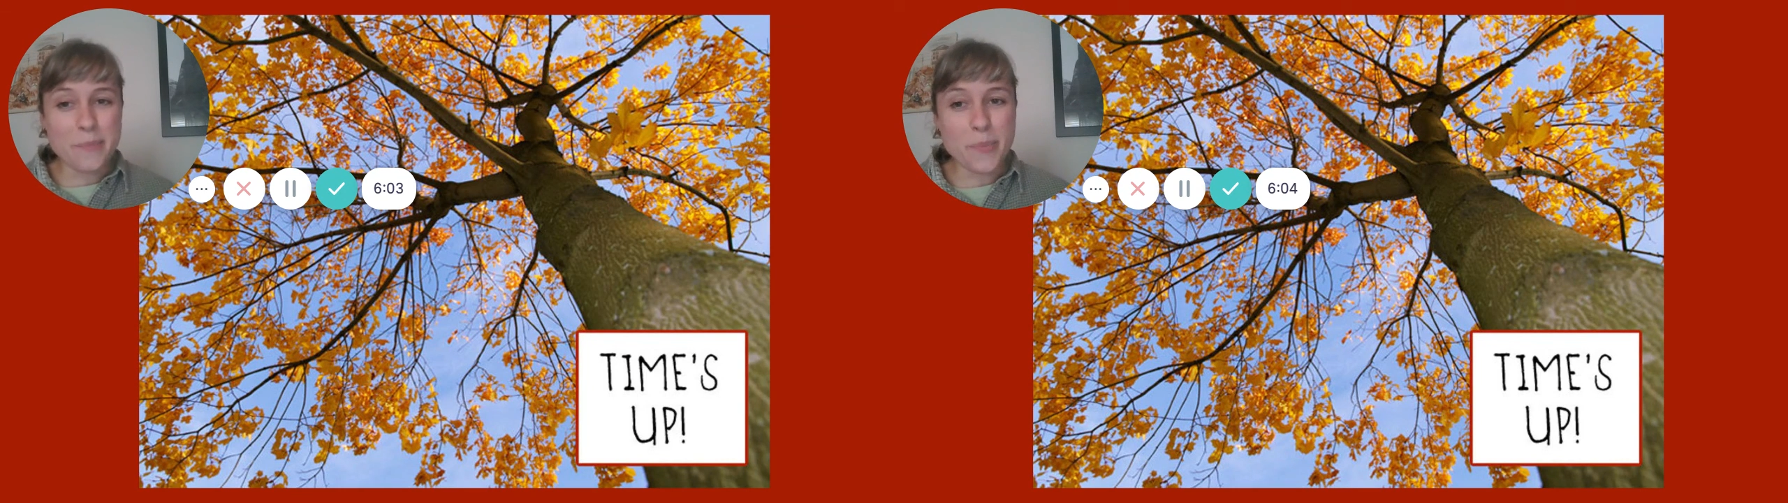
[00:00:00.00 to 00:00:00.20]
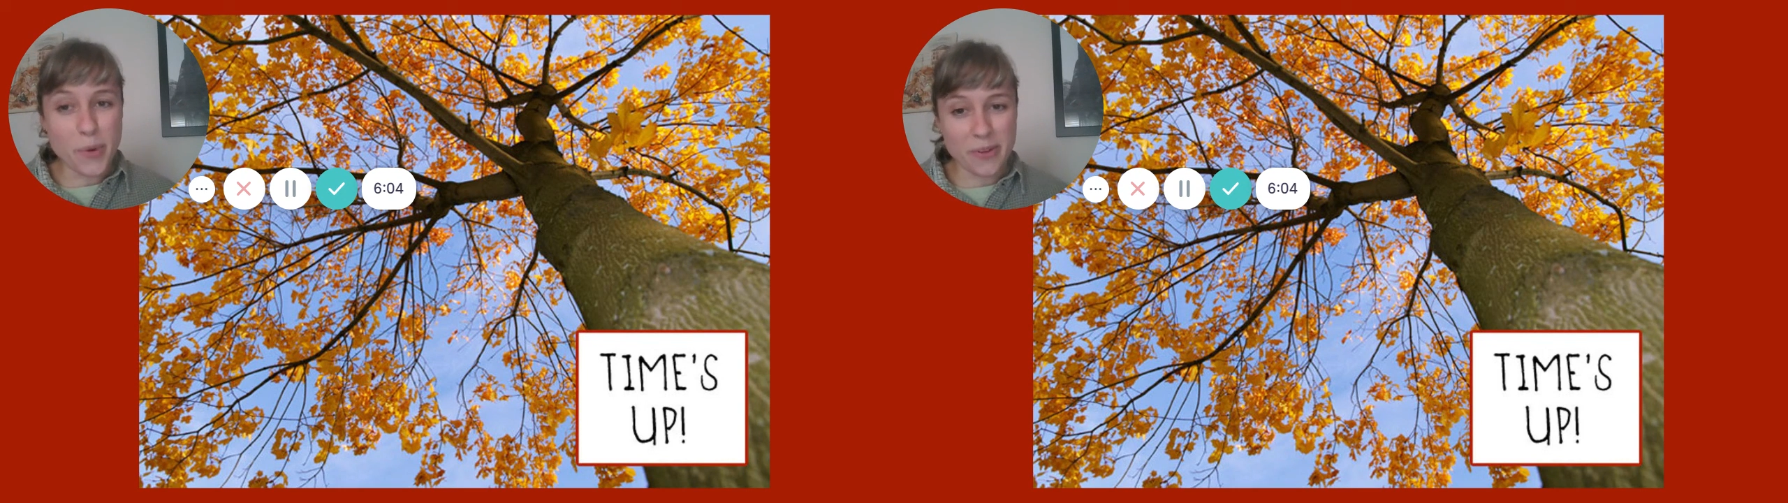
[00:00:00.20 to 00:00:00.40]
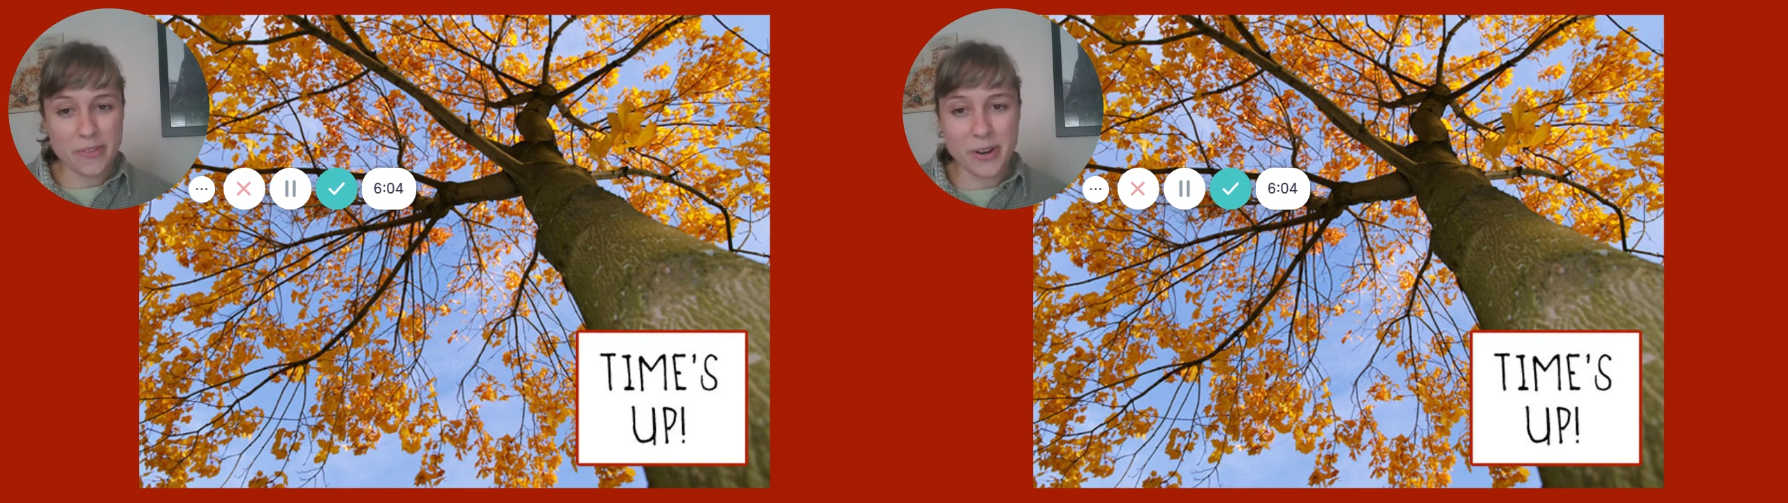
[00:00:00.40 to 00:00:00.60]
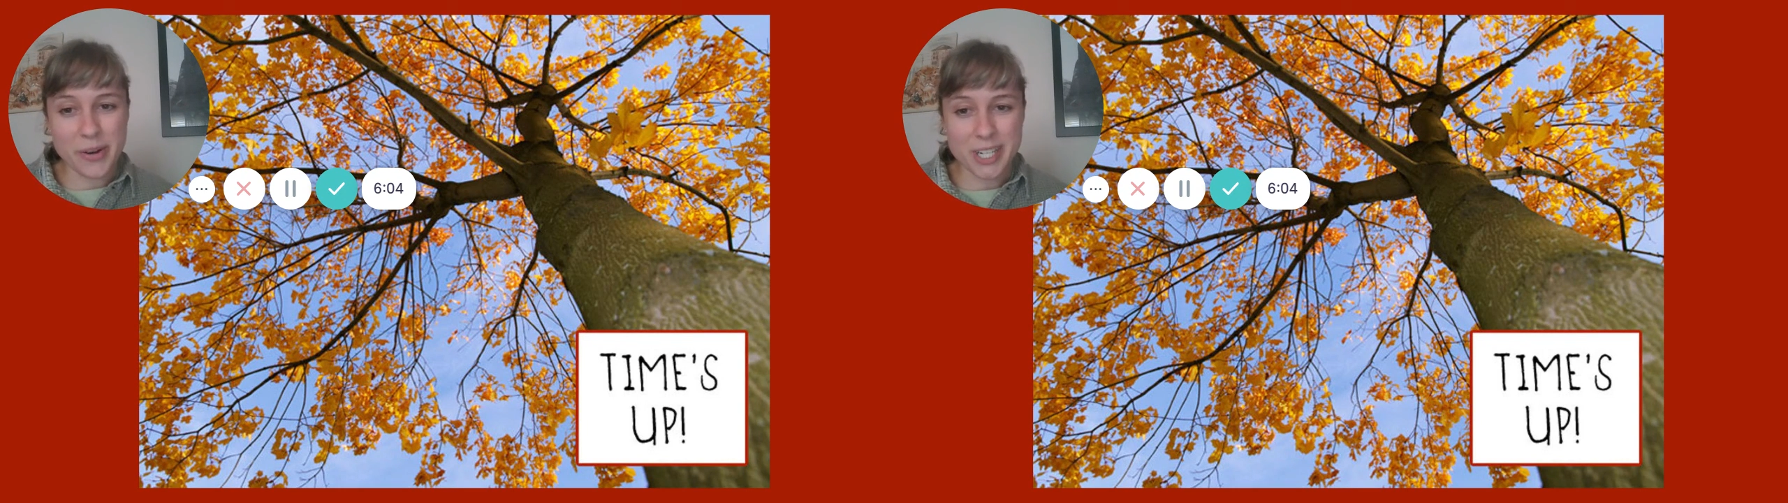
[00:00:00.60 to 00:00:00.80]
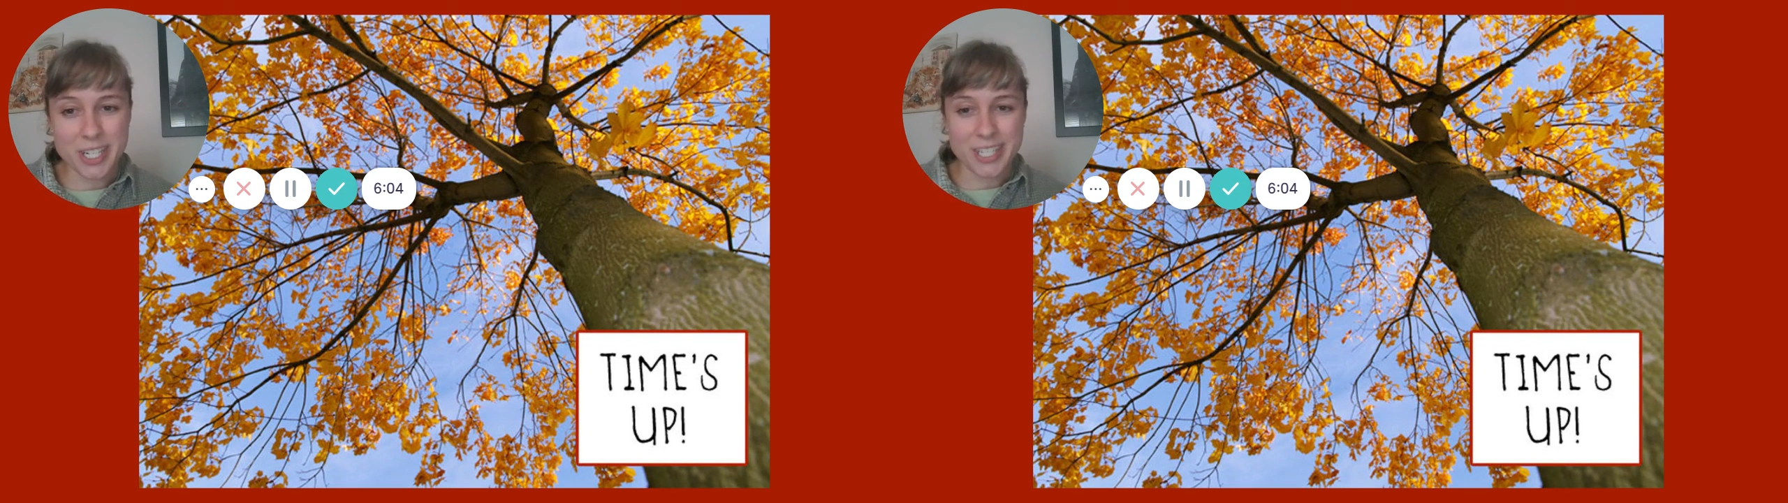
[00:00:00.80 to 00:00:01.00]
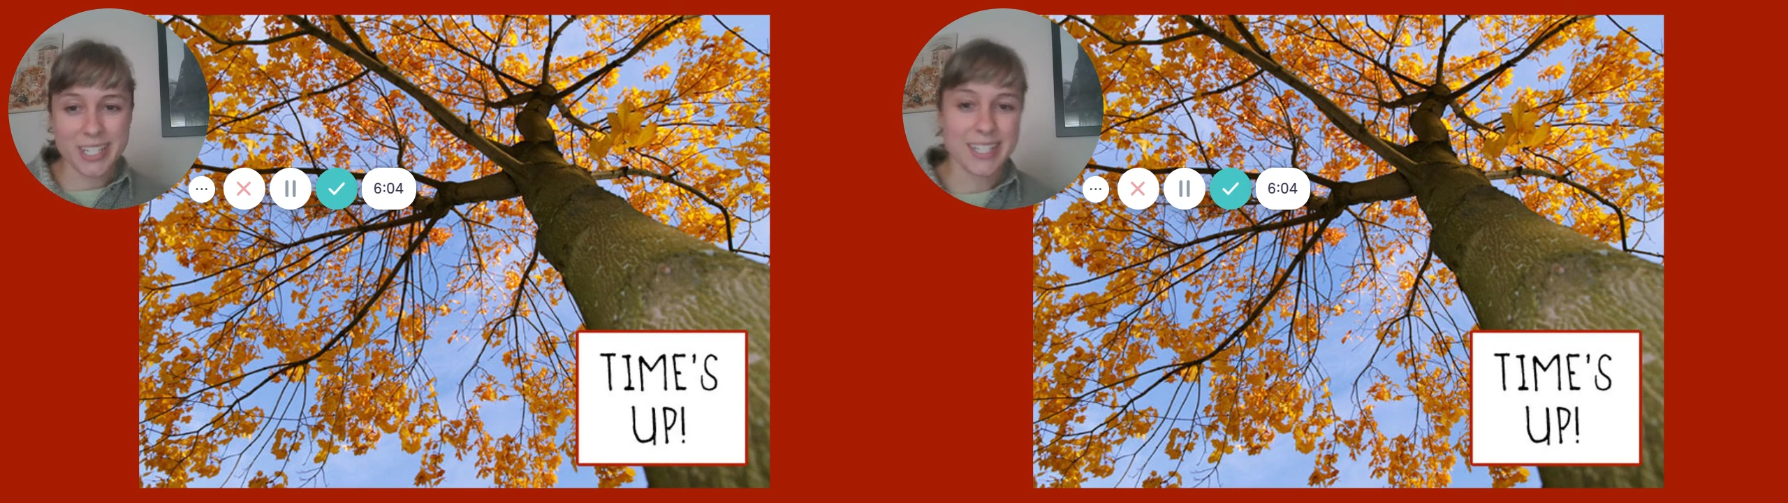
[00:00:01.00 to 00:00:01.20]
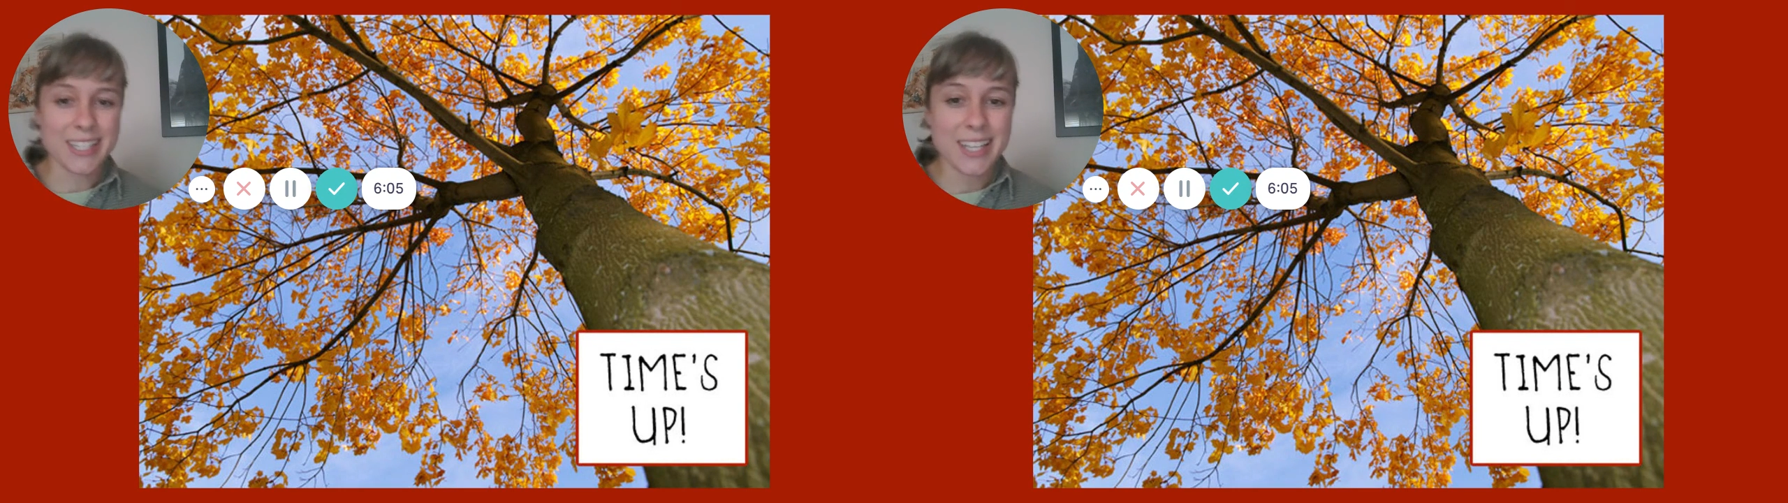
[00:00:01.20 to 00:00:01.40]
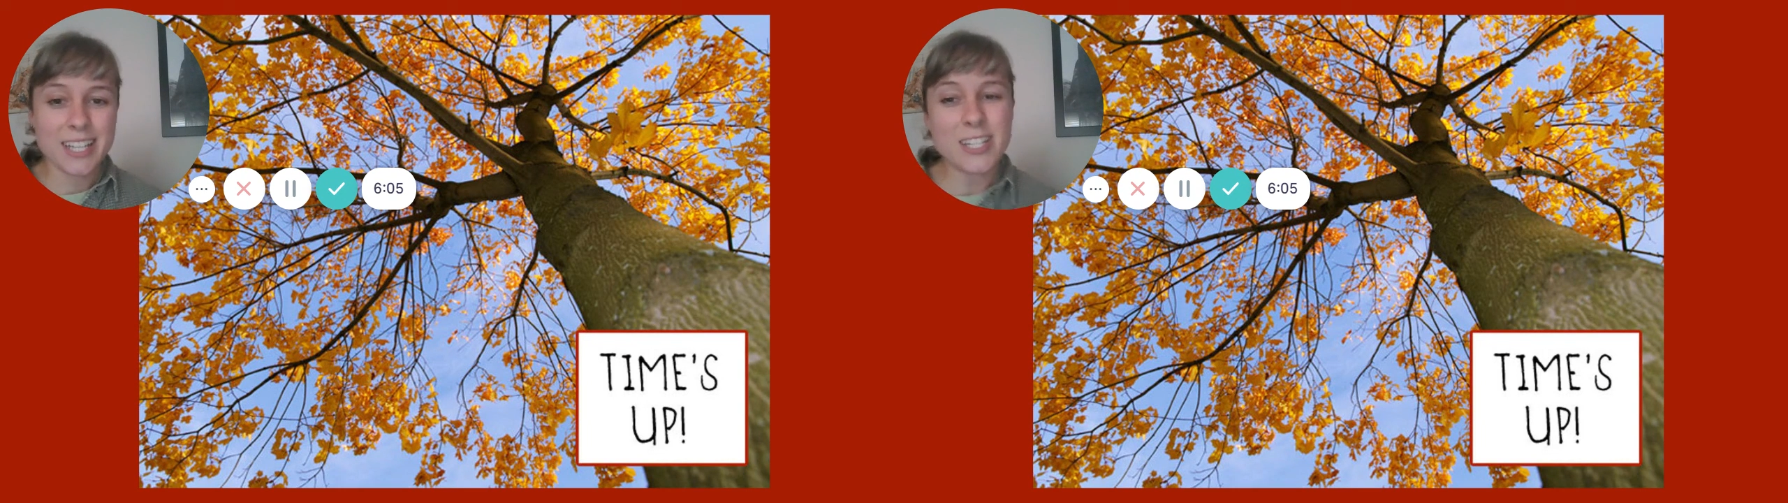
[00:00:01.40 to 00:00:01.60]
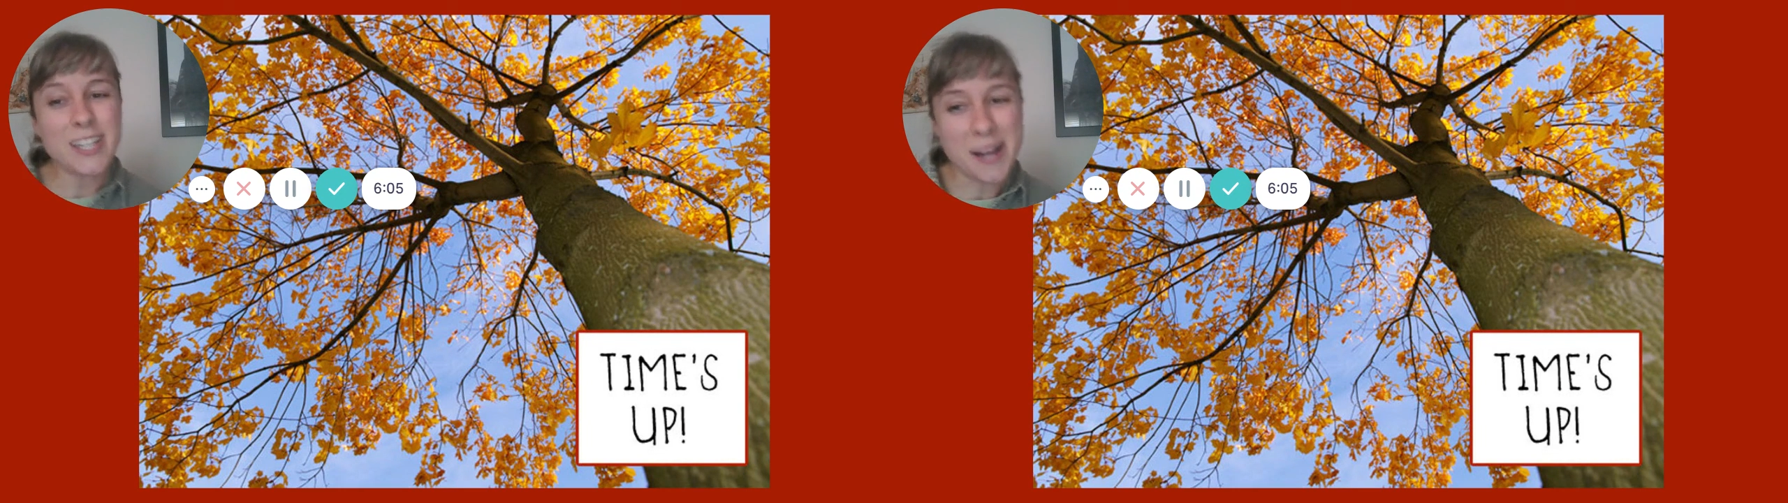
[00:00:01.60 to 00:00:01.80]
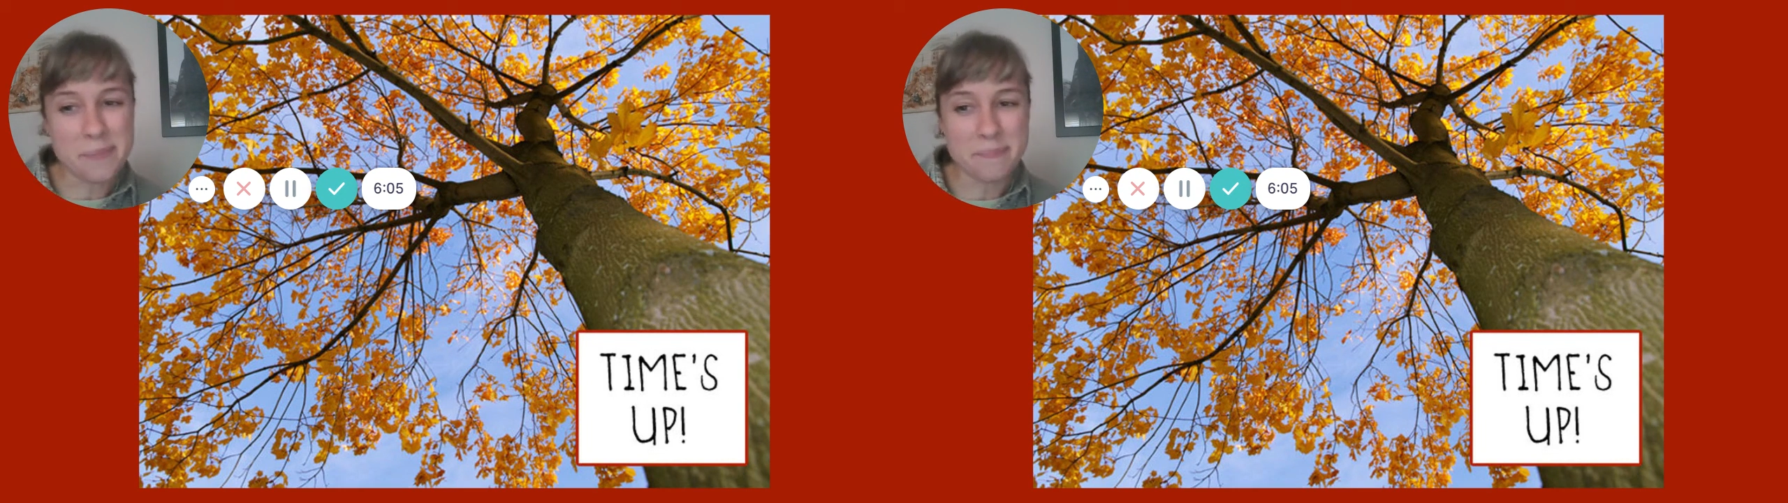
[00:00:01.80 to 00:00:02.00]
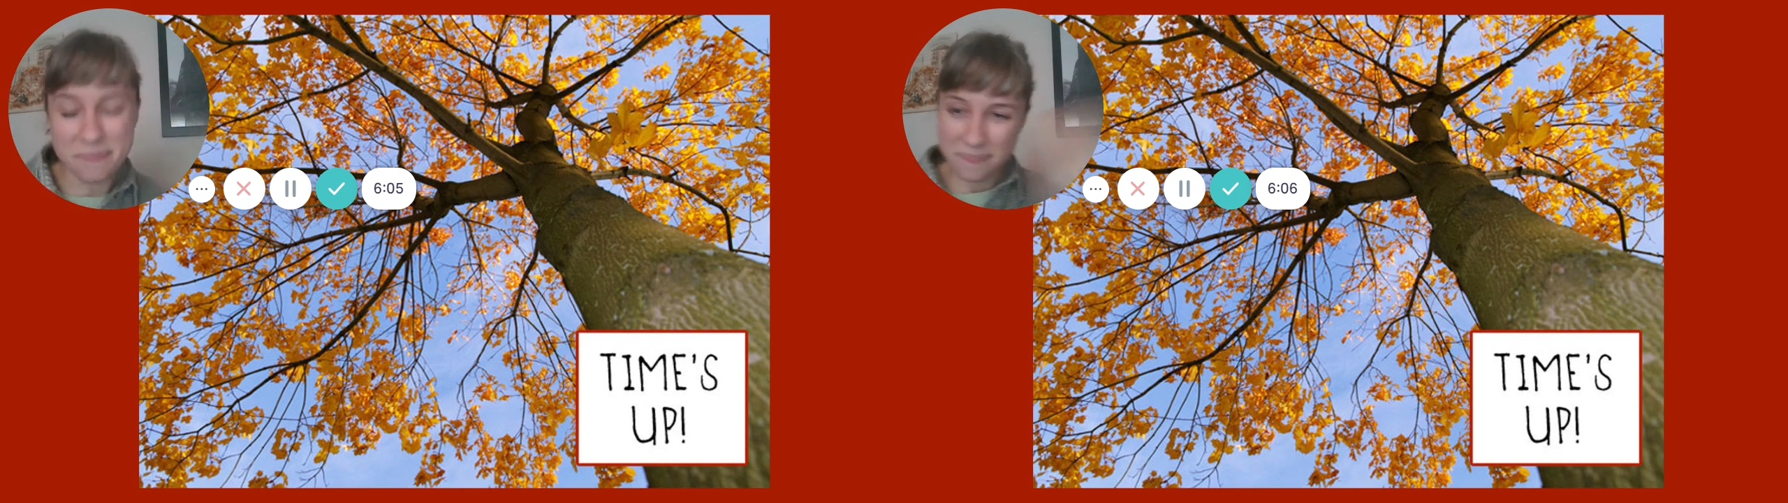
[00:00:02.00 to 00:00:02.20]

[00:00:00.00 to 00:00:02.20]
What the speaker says: more of your questions to come.